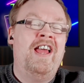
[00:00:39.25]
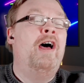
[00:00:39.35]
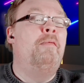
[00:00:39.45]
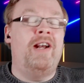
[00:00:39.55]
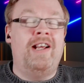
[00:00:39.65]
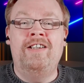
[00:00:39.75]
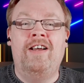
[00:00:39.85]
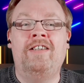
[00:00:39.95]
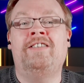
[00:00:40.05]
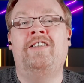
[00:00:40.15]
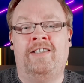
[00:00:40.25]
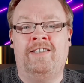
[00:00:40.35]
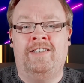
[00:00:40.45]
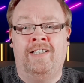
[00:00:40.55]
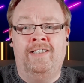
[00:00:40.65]
But I can ask
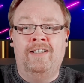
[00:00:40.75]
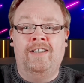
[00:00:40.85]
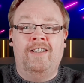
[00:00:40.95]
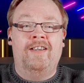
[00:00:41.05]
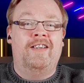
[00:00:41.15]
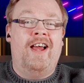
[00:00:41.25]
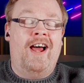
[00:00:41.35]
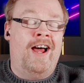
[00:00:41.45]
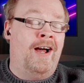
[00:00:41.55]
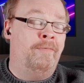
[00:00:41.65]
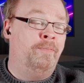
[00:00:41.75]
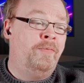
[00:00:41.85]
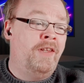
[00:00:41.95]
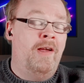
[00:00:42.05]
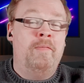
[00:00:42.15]
nicely.
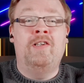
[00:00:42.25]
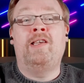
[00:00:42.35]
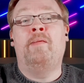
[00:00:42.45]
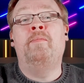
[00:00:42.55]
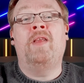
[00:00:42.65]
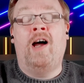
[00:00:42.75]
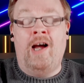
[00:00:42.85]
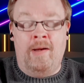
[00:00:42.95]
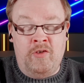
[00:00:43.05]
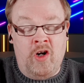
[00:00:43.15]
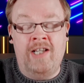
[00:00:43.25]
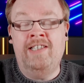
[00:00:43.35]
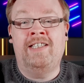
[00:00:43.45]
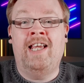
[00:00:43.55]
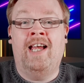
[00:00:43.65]
Because I'm trying
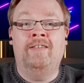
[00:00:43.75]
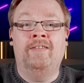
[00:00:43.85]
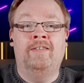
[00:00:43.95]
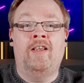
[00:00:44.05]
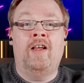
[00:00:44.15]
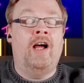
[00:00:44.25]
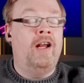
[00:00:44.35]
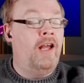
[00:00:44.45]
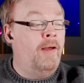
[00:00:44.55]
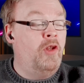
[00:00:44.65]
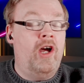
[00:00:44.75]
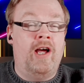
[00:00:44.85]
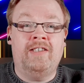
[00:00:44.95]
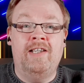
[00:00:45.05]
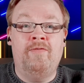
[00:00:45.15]
to get... I'm not
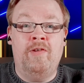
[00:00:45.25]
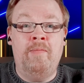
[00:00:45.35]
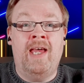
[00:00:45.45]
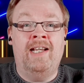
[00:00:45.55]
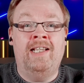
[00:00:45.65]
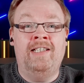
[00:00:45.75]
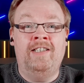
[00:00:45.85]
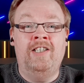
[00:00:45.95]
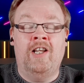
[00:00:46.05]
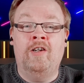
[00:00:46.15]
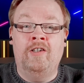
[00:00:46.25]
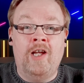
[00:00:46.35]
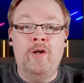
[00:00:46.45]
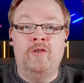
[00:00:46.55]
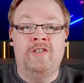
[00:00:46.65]
asking for many,
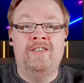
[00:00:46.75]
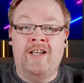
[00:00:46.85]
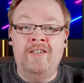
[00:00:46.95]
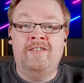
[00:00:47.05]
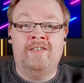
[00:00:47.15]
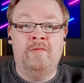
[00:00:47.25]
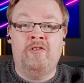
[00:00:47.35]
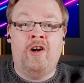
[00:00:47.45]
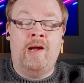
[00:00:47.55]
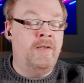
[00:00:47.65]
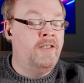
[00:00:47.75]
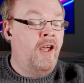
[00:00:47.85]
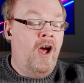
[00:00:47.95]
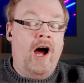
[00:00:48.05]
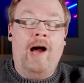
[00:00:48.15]
loads and tons of subscribers.
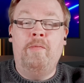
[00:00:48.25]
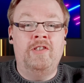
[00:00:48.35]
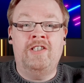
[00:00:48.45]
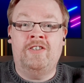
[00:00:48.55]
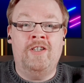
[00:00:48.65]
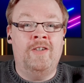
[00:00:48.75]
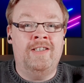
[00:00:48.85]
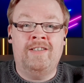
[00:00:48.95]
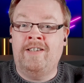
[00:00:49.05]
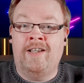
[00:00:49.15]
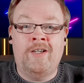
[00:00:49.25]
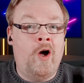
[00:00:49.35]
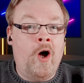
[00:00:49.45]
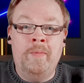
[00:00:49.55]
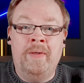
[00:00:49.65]
I'm on this doing this as like a
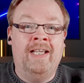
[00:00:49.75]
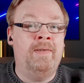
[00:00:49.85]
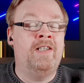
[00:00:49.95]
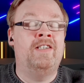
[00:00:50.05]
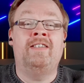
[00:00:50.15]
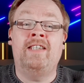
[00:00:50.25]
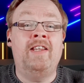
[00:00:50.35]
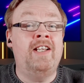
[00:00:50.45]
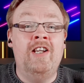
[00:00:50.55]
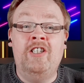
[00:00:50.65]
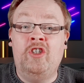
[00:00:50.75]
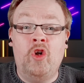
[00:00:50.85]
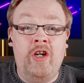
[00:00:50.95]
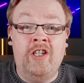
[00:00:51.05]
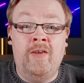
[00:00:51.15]
hobby because it's something I
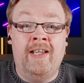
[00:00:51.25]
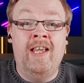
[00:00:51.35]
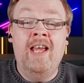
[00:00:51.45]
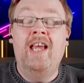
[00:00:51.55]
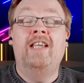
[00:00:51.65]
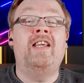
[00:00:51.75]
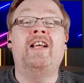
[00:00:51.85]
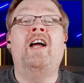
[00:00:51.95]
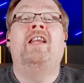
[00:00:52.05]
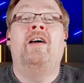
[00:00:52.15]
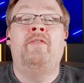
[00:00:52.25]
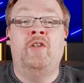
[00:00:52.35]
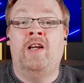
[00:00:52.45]
enjoy doing, something I love doing.